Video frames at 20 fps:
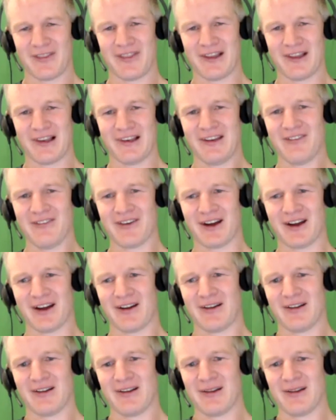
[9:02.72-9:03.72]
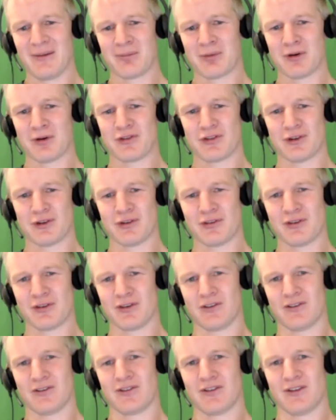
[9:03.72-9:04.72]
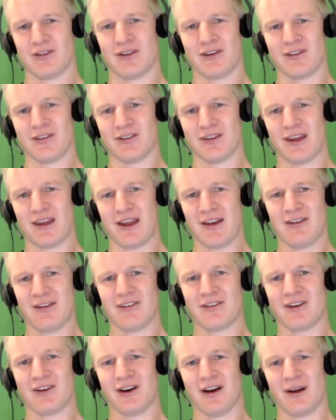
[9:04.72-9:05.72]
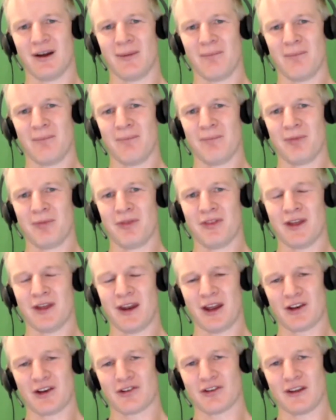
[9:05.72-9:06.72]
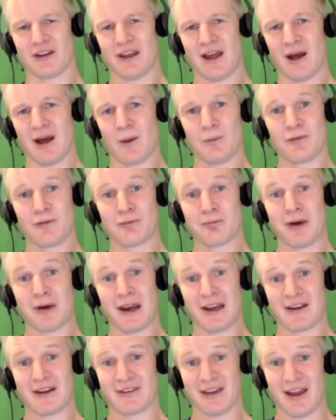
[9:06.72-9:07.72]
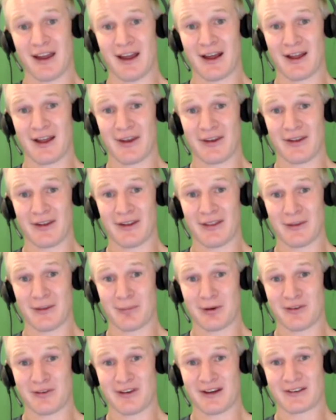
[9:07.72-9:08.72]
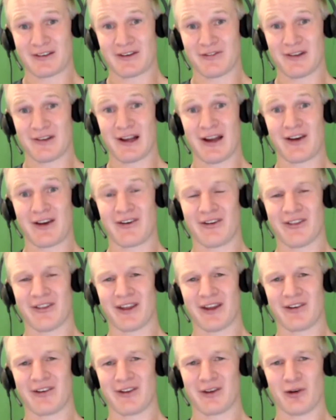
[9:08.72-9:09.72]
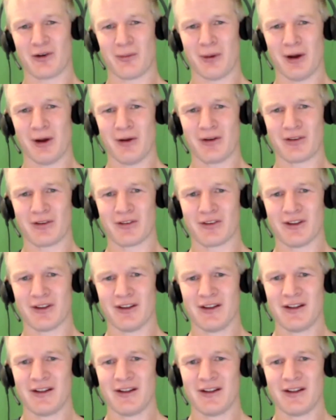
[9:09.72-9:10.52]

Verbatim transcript: the liver produces this enzyme that actually helps break down the protective layer on the end of your bones.